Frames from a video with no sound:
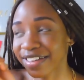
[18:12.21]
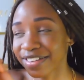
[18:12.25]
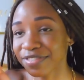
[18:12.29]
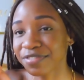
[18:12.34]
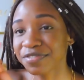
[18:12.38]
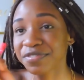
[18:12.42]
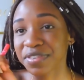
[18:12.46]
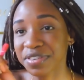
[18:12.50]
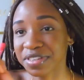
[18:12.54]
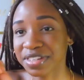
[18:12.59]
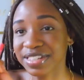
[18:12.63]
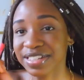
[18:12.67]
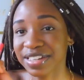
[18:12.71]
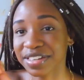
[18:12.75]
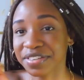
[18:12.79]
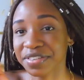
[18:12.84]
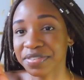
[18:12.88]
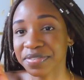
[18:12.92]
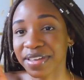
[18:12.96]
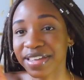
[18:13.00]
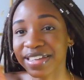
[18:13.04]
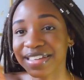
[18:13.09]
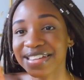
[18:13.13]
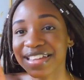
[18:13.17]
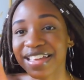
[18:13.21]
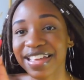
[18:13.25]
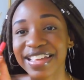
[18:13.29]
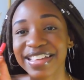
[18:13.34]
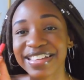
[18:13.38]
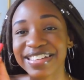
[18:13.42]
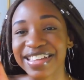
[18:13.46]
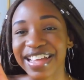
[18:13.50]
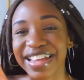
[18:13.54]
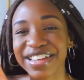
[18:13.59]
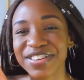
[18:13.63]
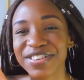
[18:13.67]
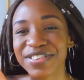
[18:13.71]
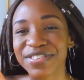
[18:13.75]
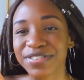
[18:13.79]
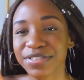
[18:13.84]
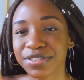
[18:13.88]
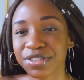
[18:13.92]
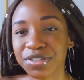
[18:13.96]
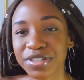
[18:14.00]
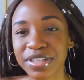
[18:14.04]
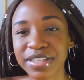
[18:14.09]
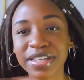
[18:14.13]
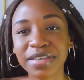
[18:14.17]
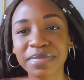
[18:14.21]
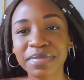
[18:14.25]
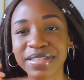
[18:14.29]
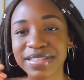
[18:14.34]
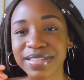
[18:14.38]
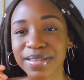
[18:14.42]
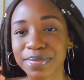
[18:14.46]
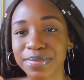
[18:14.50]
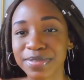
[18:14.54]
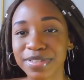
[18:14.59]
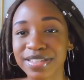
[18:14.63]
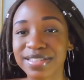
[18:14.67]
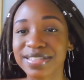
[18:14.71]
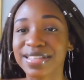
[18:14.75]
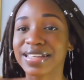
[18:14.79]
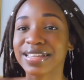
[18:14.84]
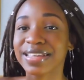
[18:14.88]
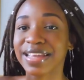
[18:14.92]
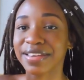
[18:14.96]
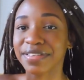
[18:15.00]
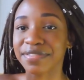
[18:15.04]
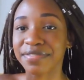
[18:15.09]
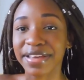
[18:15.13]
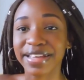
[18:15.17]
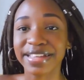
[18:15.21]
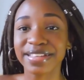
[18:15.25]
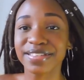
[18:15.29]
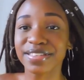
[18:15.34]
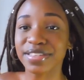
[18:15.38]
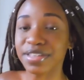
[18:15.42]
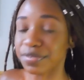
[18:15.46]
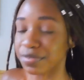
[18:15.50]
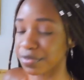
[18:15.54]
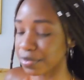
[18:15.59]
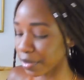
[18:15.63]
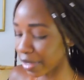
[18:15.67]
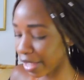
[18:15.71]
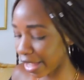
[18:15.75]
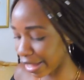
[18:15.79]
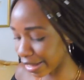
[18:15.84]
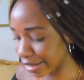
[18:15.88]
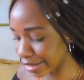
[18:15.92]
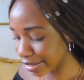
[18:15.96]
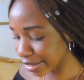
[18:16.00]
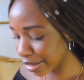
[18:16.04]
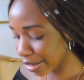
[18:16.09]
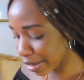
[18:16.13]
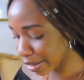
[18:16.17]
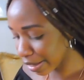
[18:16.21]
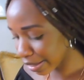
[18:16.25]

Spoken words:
very terrified. And I don't know, you can give me some sisterly advice if you can.